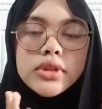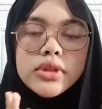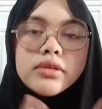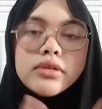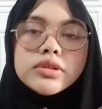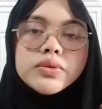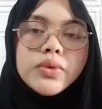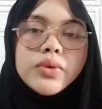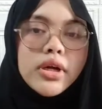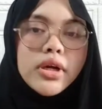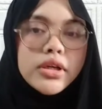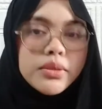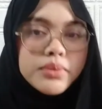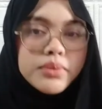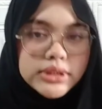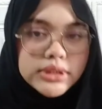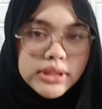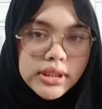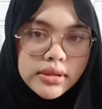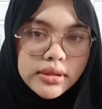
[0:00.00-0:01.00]
times with
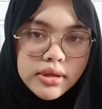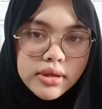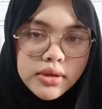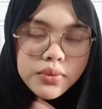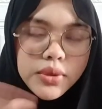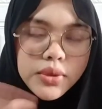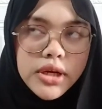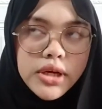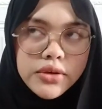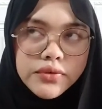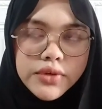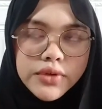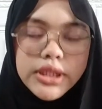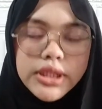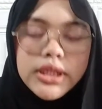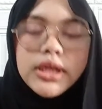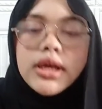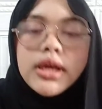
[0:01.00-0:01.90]
100%, with 100,